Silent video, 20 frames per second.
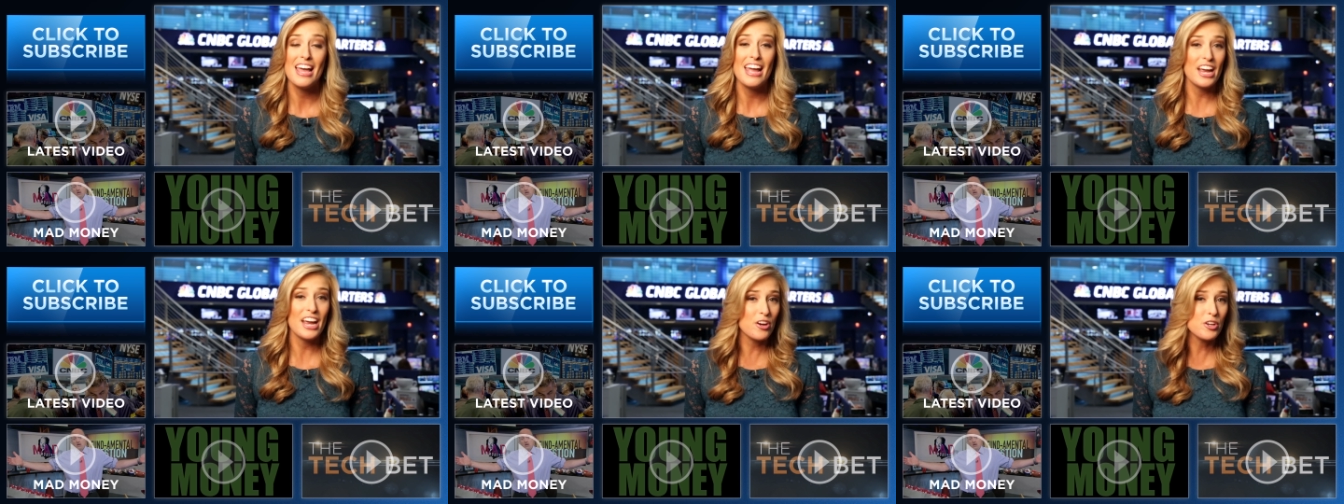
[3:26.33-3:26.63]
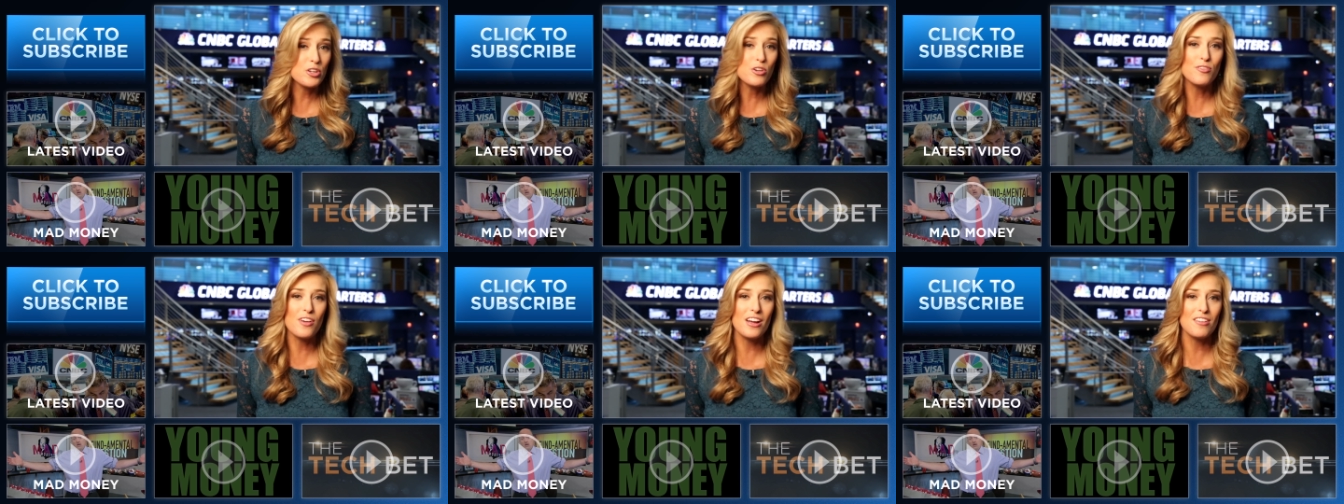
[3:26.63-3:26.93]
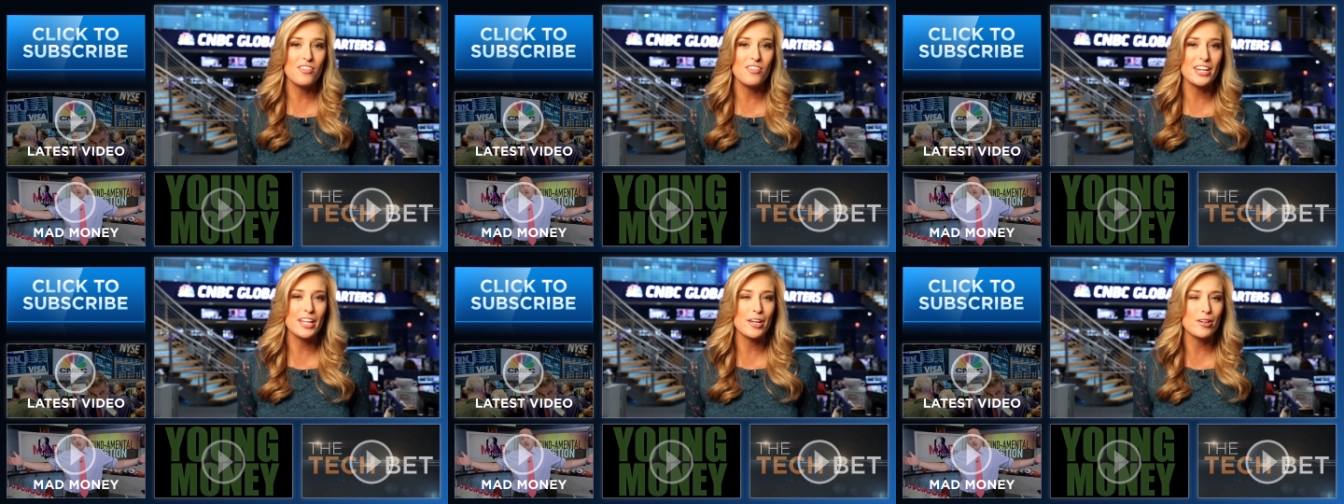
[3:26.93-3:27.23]
Here you'll
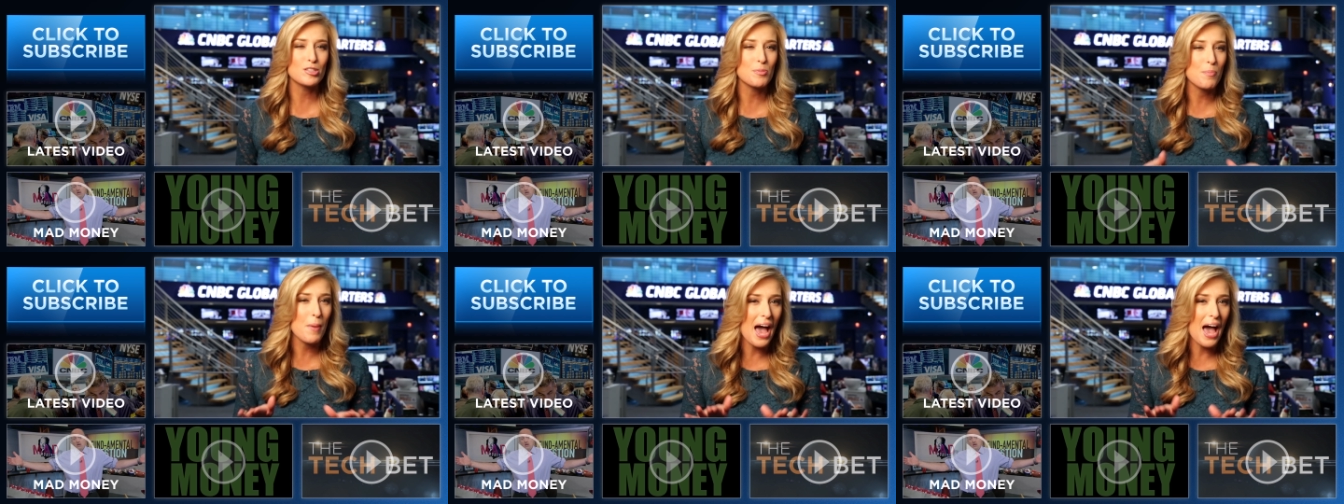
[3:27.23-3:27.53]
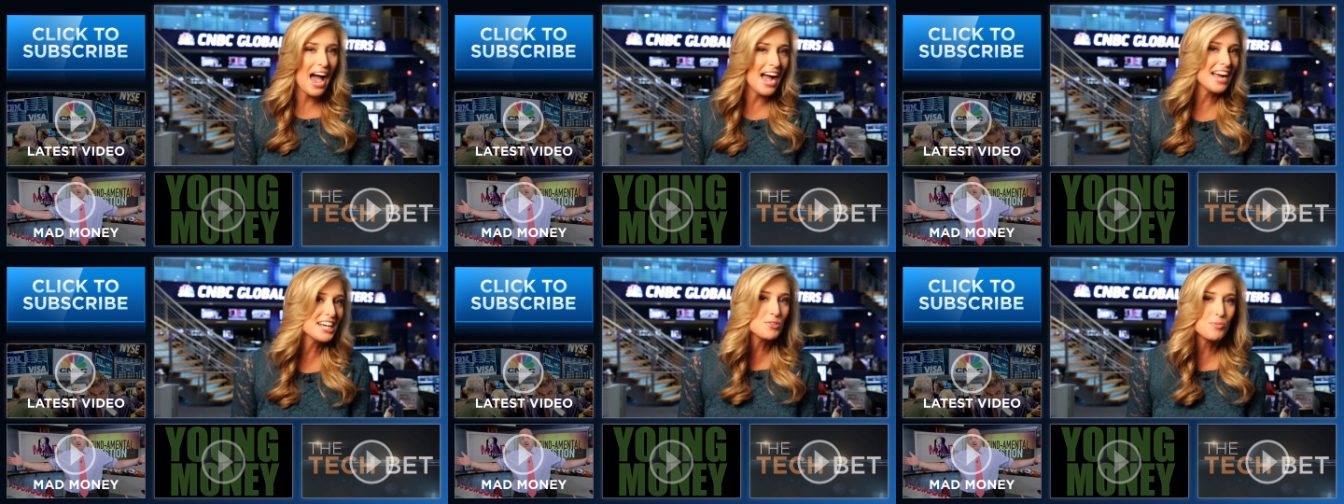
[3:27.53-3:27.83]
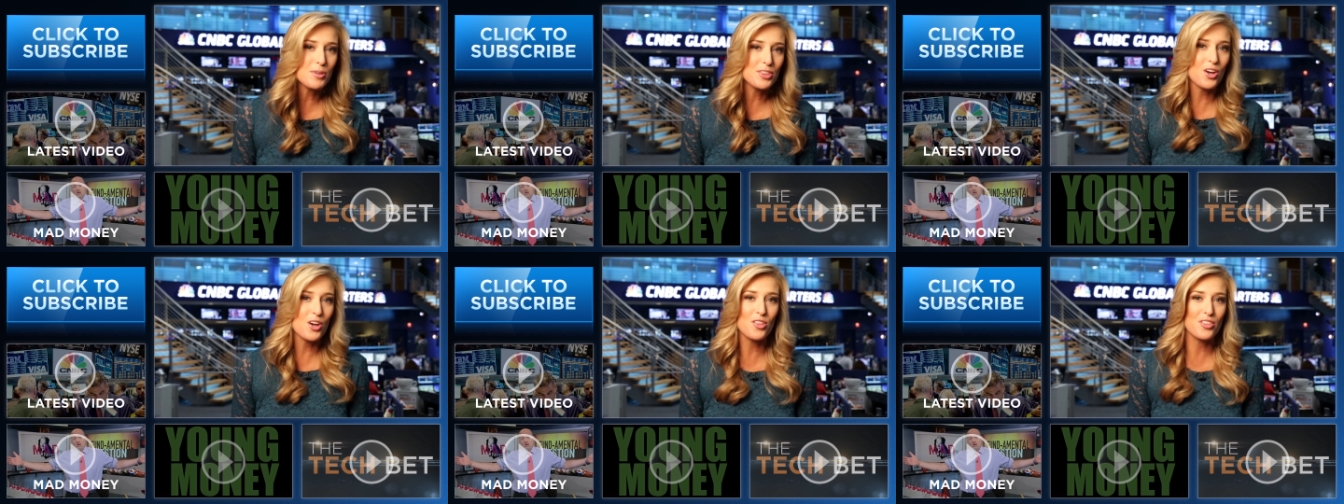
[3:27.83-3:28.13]
find videos packed
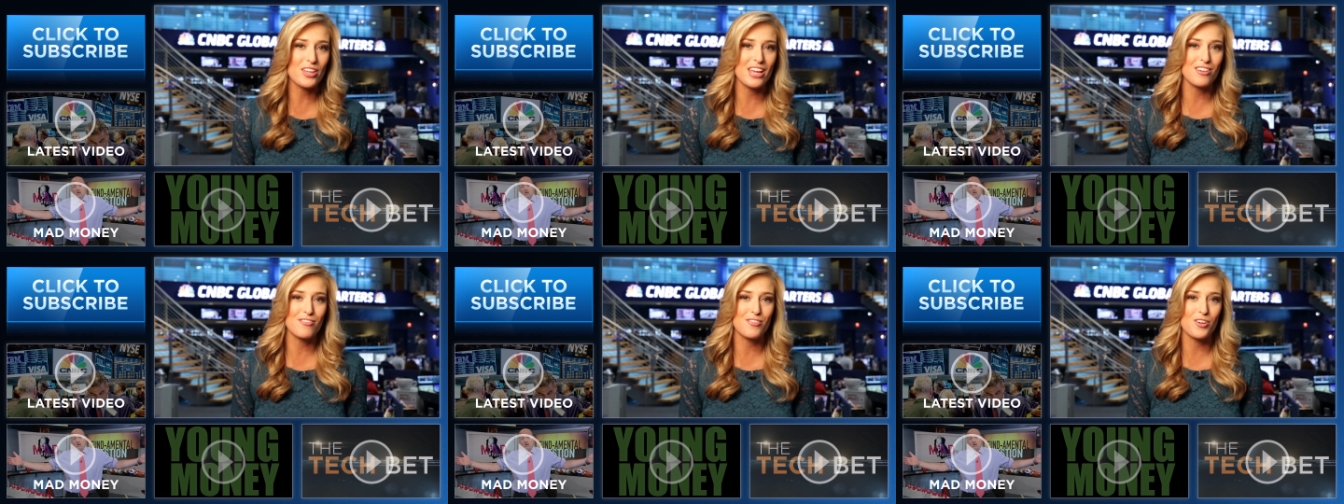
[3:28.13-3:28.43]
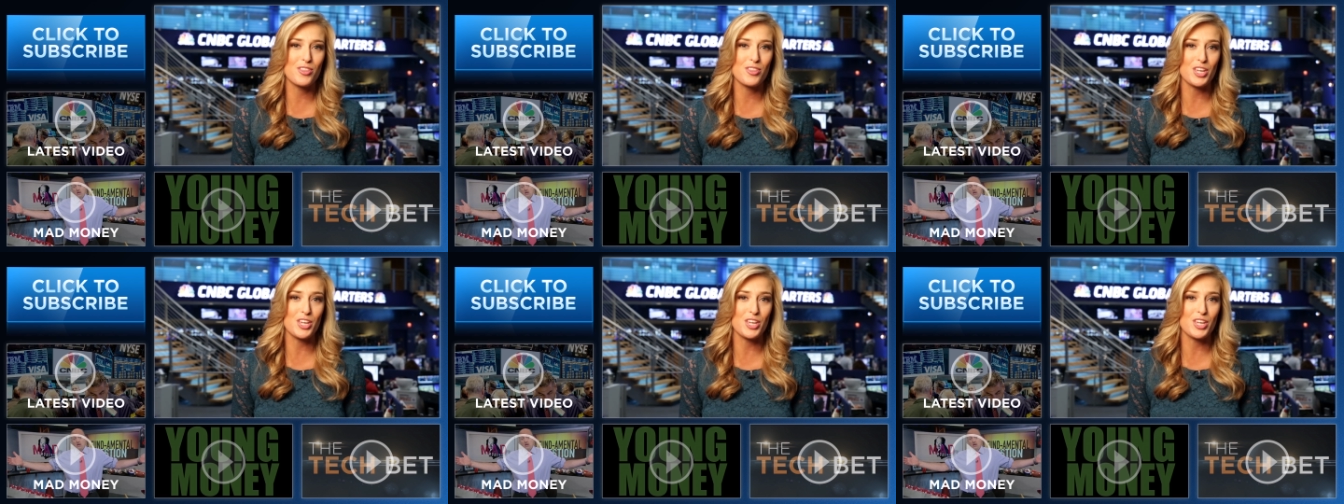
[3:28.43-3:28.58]
with all the info